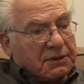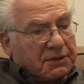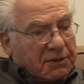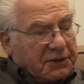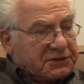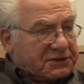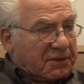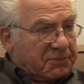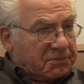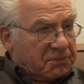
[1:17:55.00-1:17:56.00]
there is
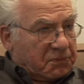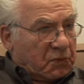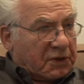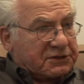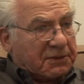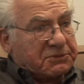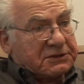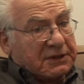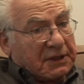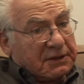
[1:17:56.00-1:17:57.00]
some more
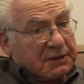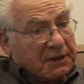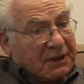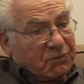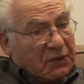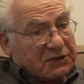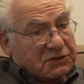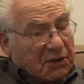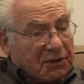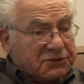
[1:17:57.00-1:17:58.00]
acceptance, and and what
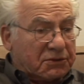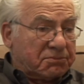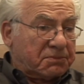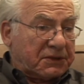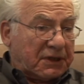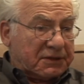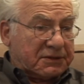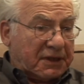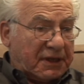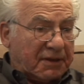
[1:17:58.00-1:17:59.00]
has also begun
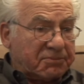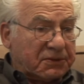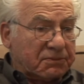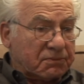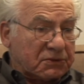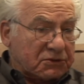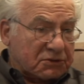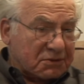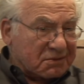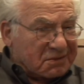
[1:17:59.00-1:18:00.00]
to happen,
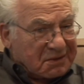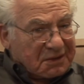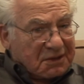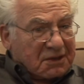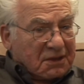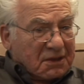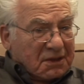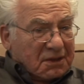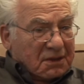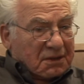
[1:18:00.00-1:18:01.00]
which
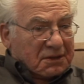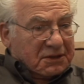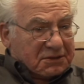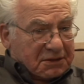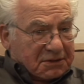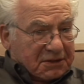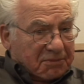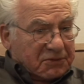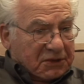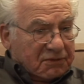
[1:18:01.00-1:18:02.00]
leads to some